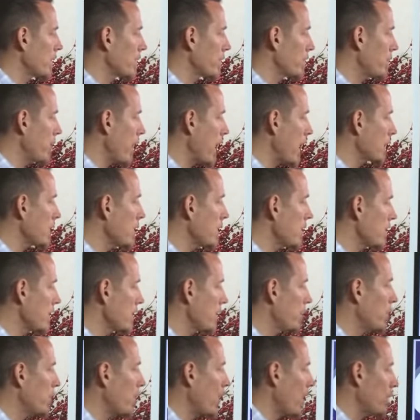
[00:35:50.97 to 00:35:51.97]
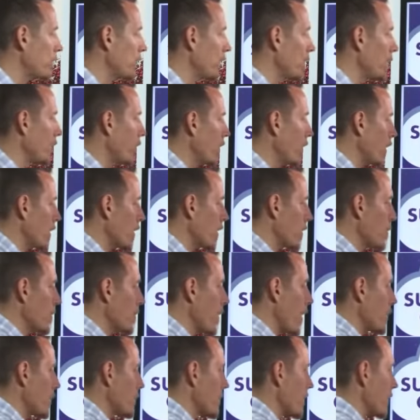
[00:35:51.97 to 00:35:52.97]
Magnesium, probably one of the
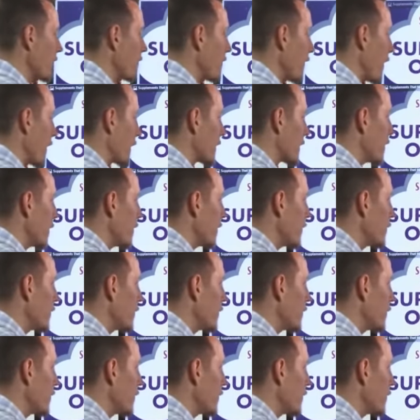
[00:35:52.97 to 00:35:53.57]
most effective